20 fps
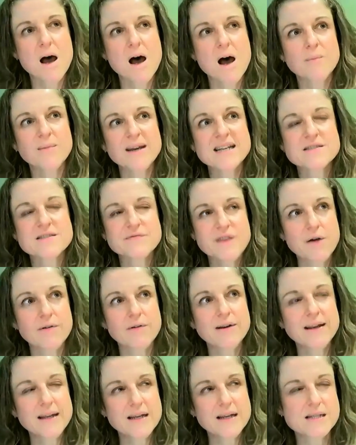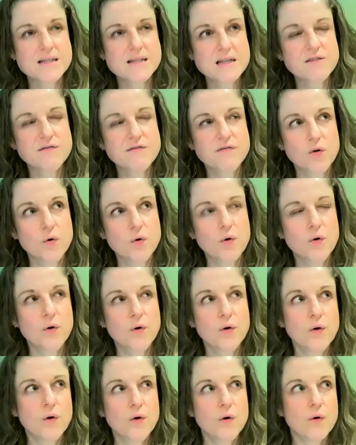it's very easy
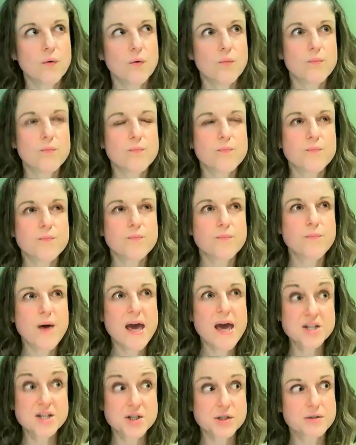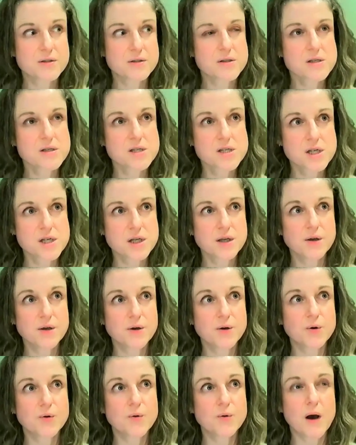for patients
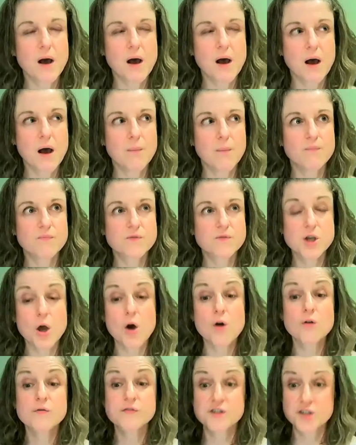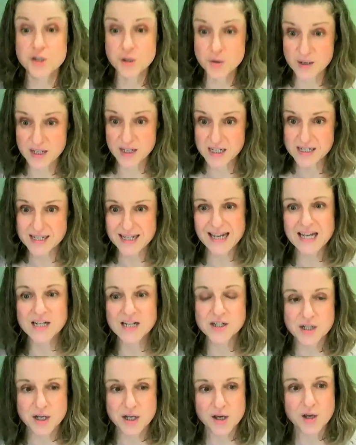to overdo it
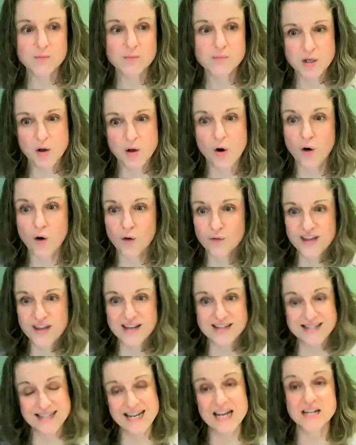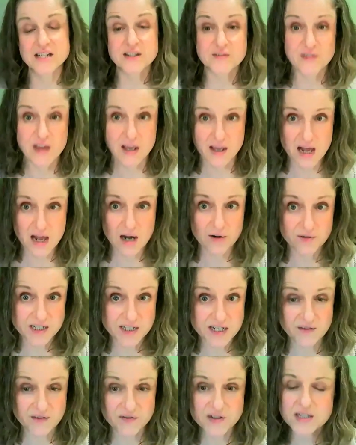in terms of the extent of their
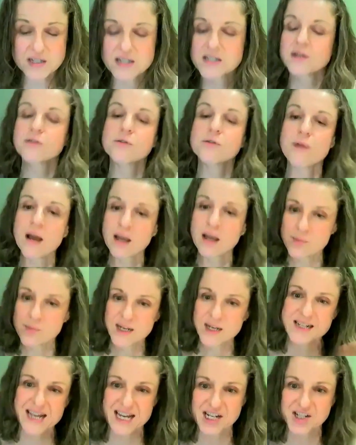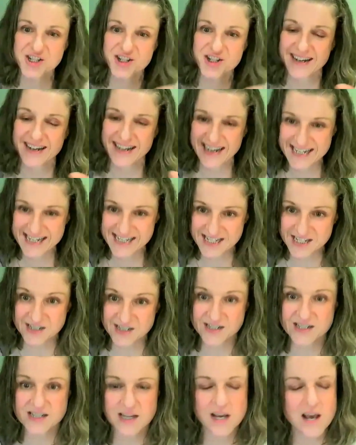calorie deficit. And the recommendation
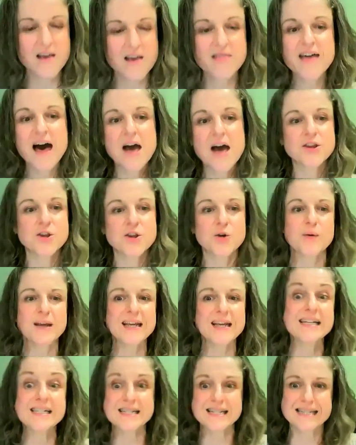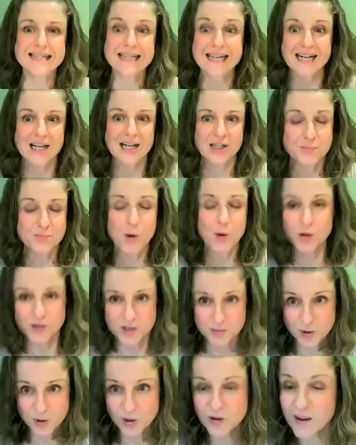isn't that you eat as little as
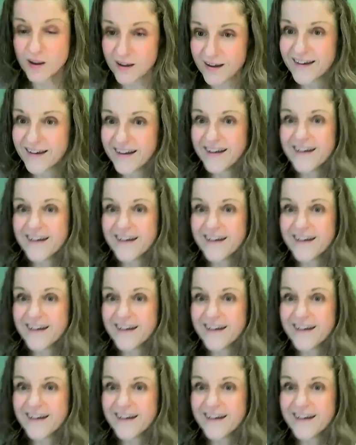possible.